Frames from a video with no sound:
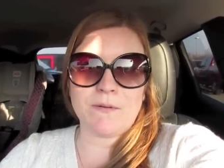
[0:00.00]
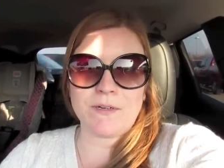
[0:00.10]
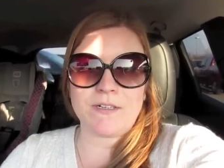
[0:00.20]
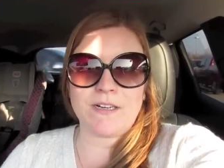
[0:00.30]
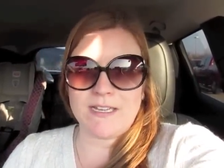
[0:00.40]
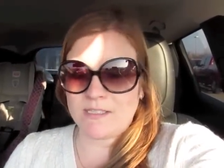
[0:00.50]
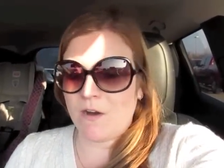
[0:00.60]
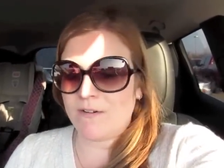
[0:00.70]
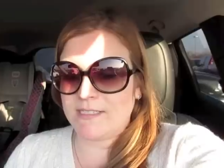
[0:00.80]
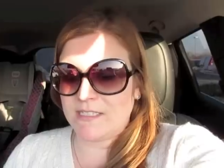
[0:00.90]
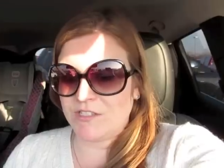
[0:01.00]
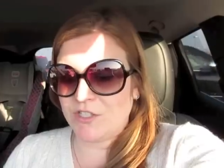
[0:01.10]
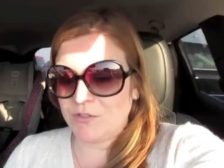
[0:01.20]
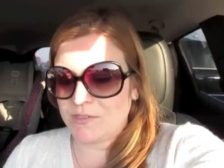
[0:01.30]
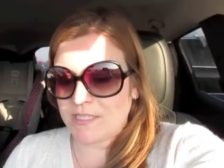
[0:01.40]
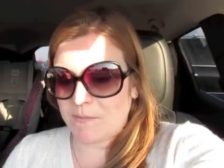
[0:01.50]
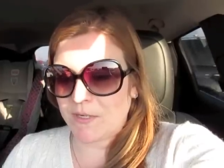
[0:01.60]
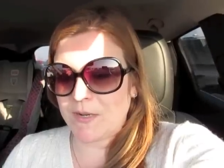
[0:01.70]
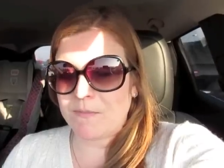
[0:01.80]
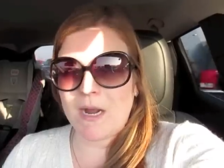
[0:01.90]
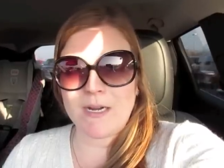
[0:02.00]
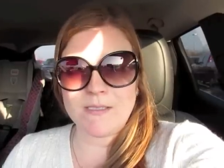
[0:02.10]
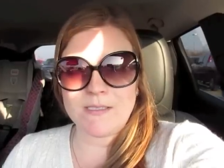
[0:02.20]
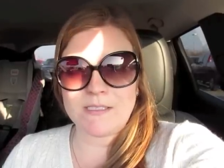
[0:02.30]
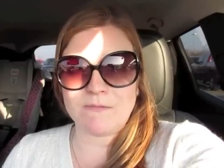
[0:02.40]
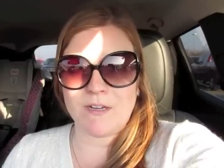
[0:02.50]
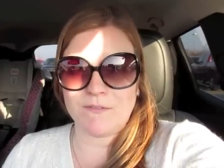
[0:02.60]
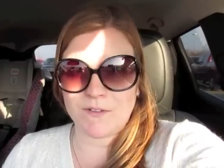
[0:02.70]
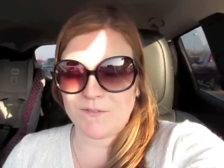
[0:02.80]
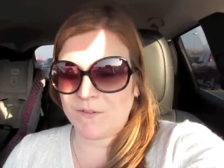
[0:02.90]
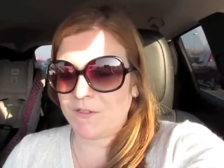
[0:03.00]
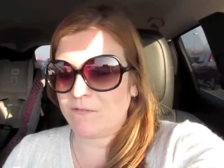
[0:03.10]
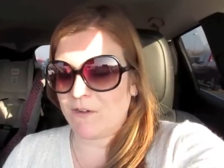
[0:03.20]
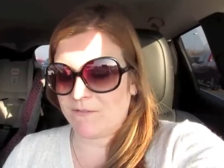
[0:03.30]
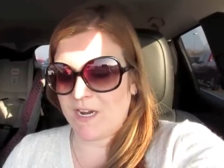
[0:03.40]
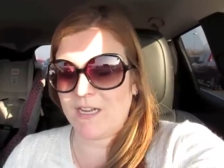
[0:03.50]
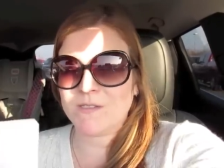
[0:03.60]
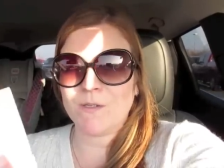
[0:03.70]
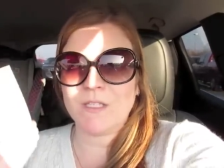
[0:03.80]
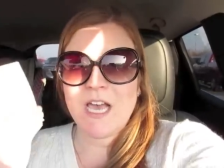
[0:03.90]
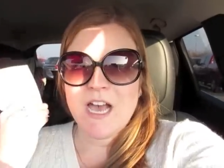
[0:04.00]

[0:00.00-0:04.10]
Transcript: order as always into two separate parts, one for food and one for household.